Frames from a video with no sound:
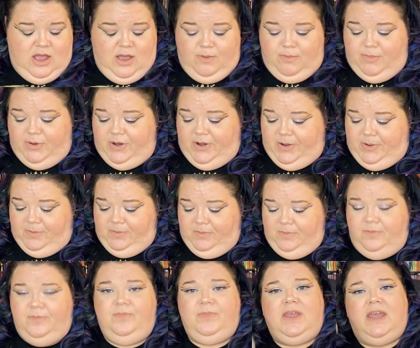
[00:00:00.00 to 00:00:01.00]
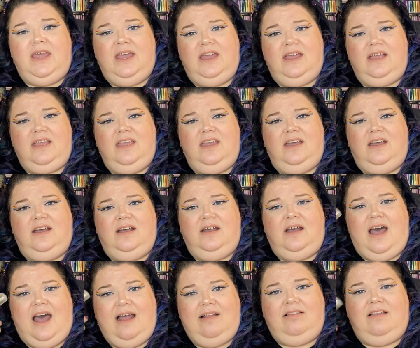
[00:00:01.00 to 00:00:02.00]
But heck yeah,
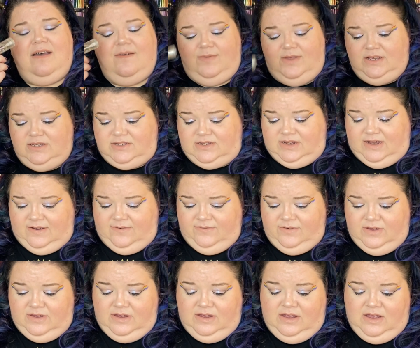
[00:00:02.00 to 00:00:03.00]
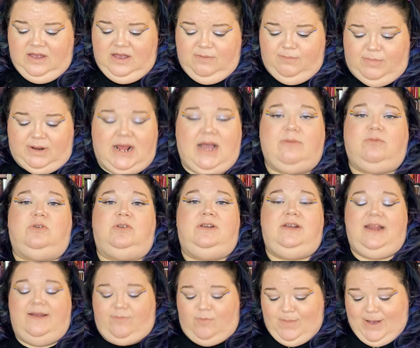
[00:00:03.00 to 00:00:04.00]
I love this stuff, but I will
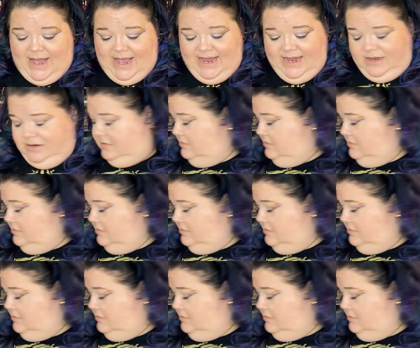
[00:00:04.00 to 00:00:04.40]
never buy it.